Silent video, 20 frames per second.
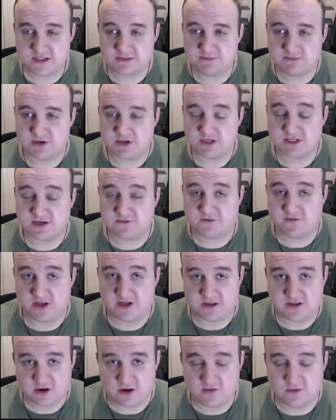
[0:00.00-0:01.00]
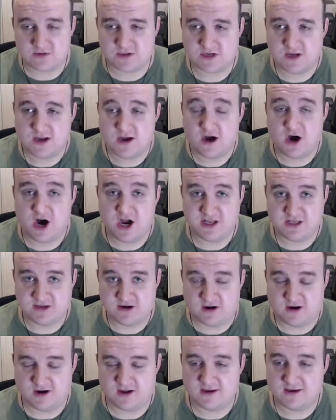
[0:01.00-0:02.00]
because if I don't, I
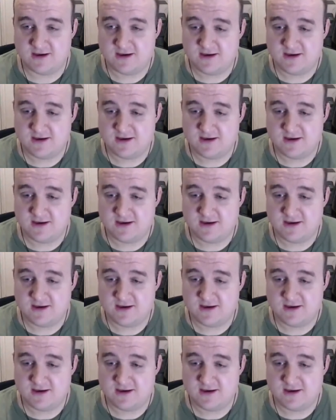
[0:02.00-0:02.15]
die.